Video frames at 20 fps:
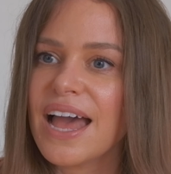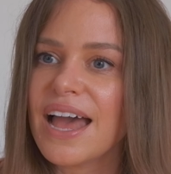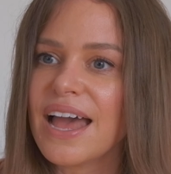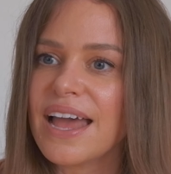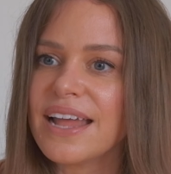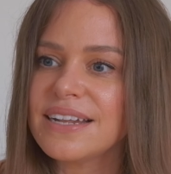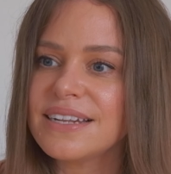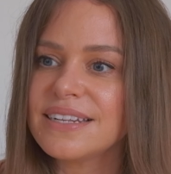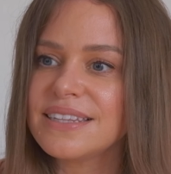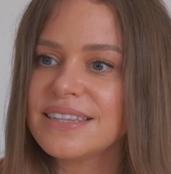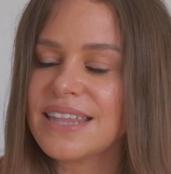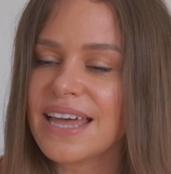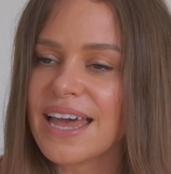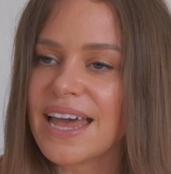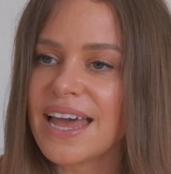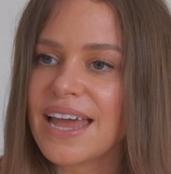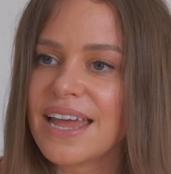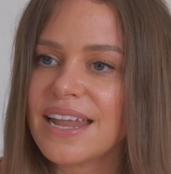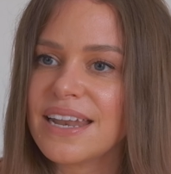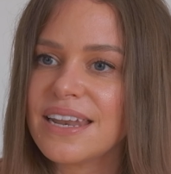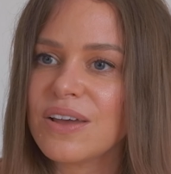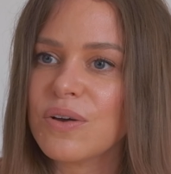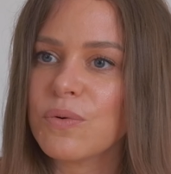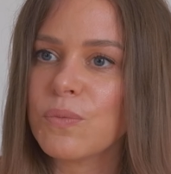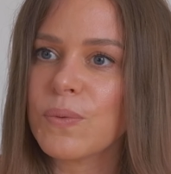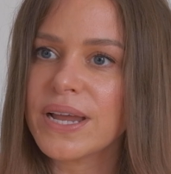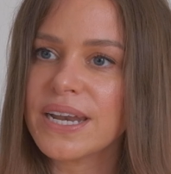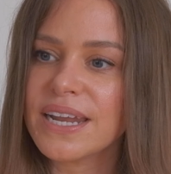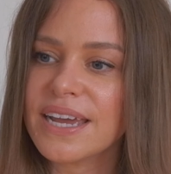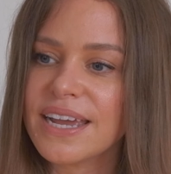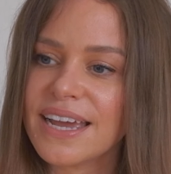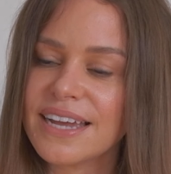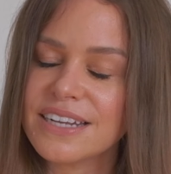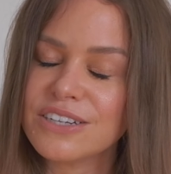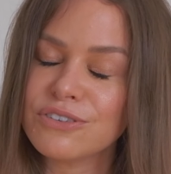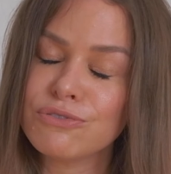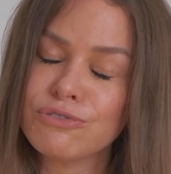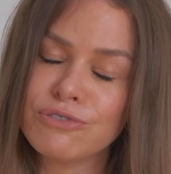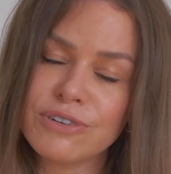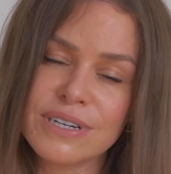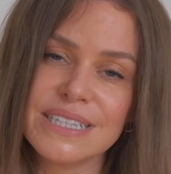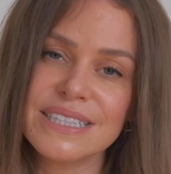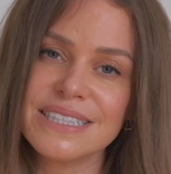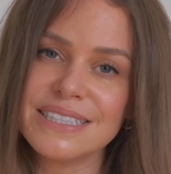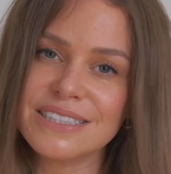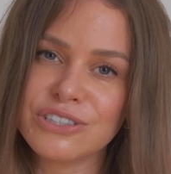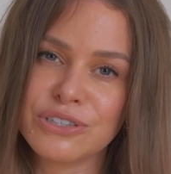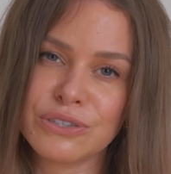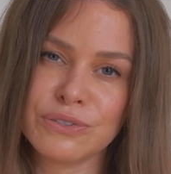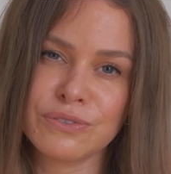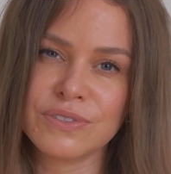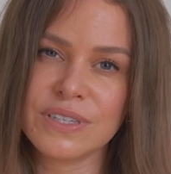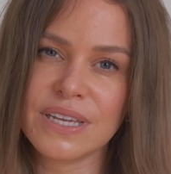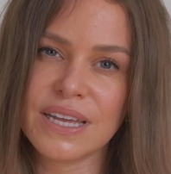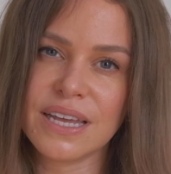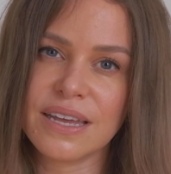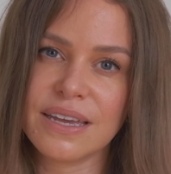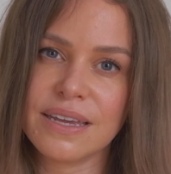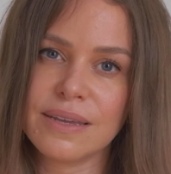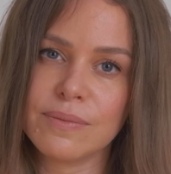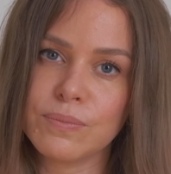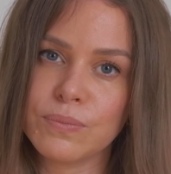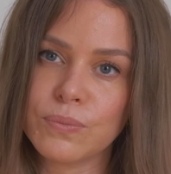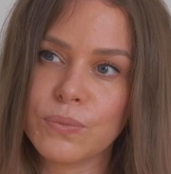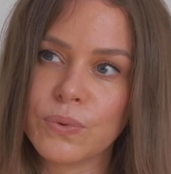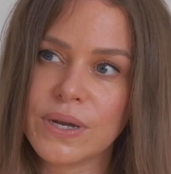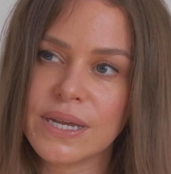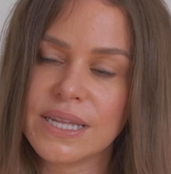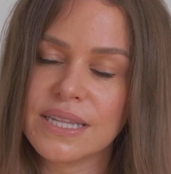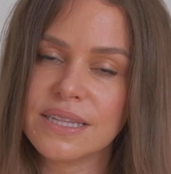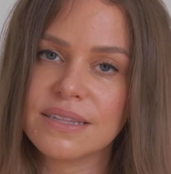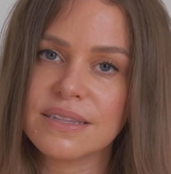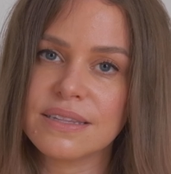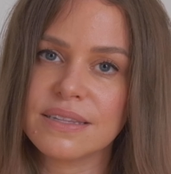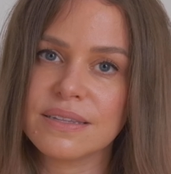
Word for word: And then when I had a really tough time with